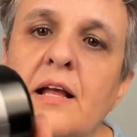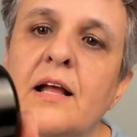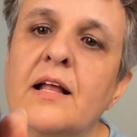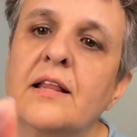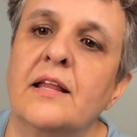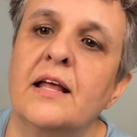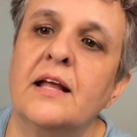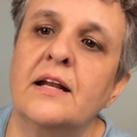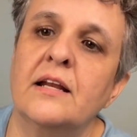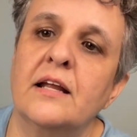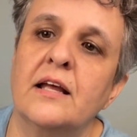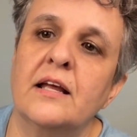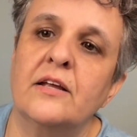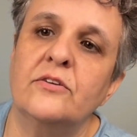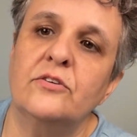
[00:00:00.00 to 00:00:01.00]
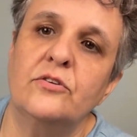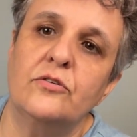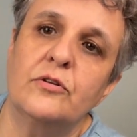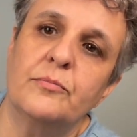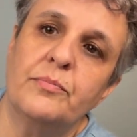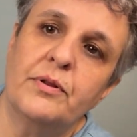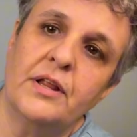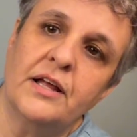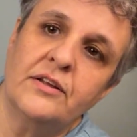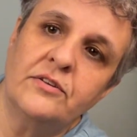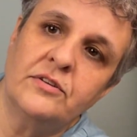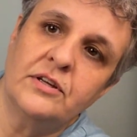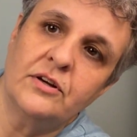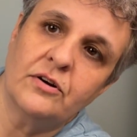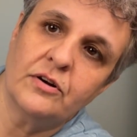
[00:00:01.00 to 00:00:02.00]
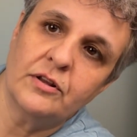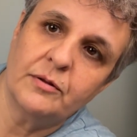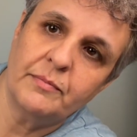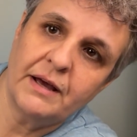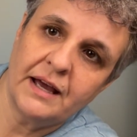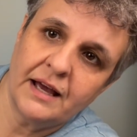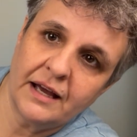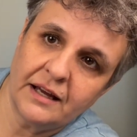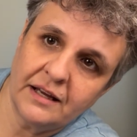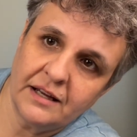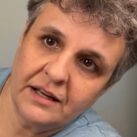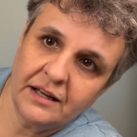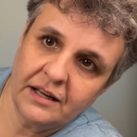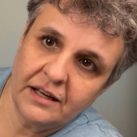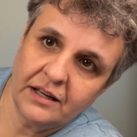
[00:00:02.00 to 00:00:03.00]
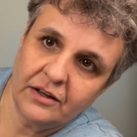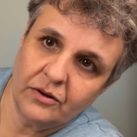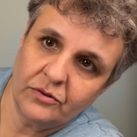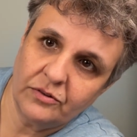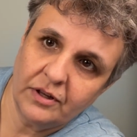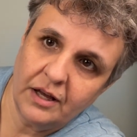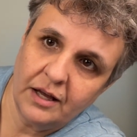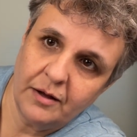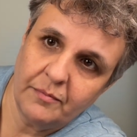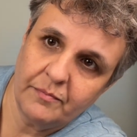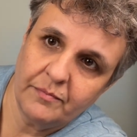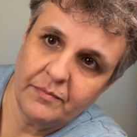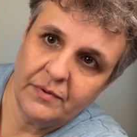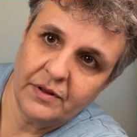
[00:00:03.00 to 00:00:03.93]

And then as you do the plus here on the back, it goes up.